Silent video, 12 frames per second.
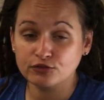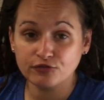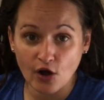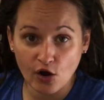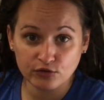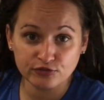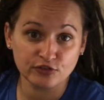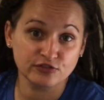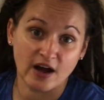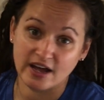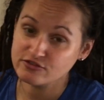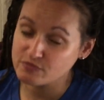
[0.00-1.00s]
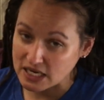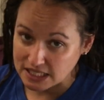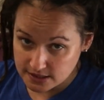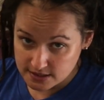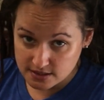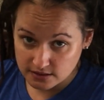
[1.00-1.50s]
your phone for 5
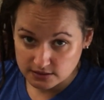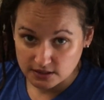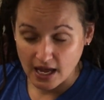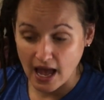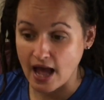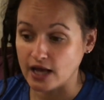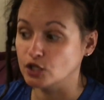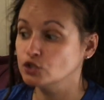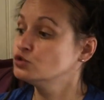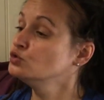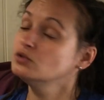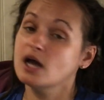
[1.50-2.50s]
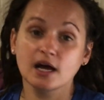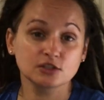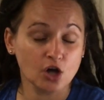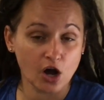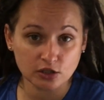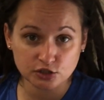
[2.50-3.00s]
minutes and do not
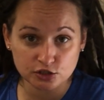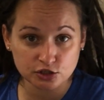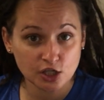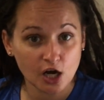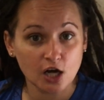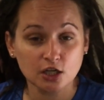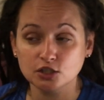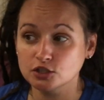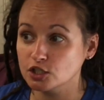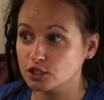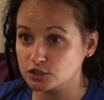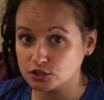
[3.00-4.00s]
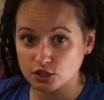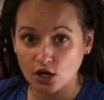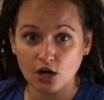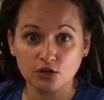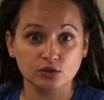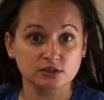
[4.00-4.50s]
talk to the dog, look at the
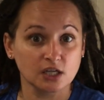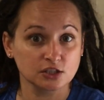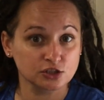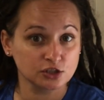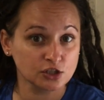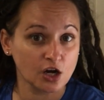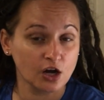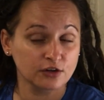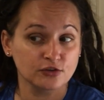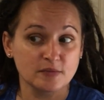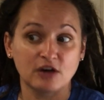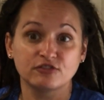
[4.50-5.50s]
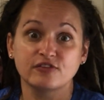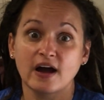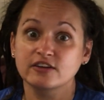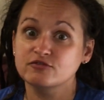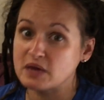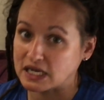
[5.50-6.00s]
dog, or touch the dog for about
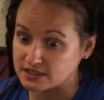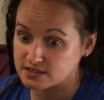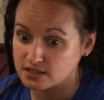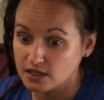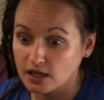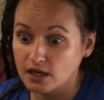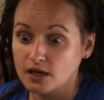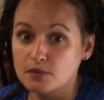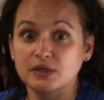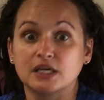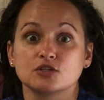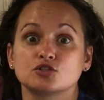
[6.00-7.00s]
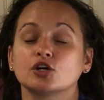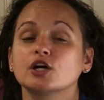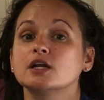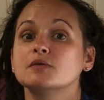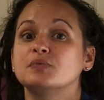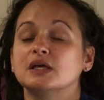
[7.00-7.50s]
5 minutes, because they're
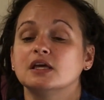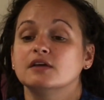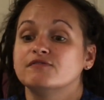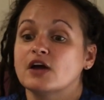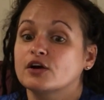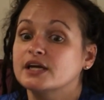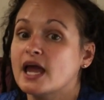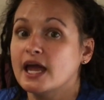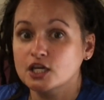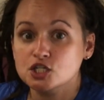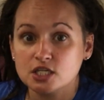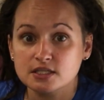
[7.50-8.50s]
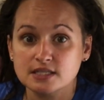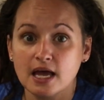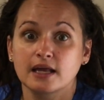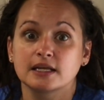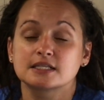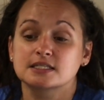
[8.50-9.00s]
gonna be very anxious
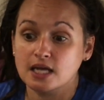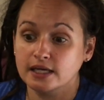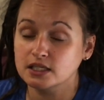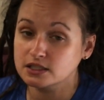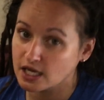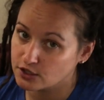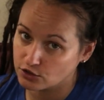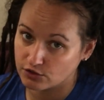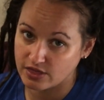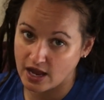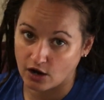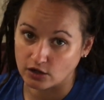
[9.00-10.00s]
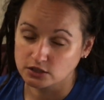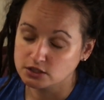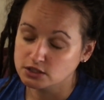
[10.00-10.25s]
and excited that you're there.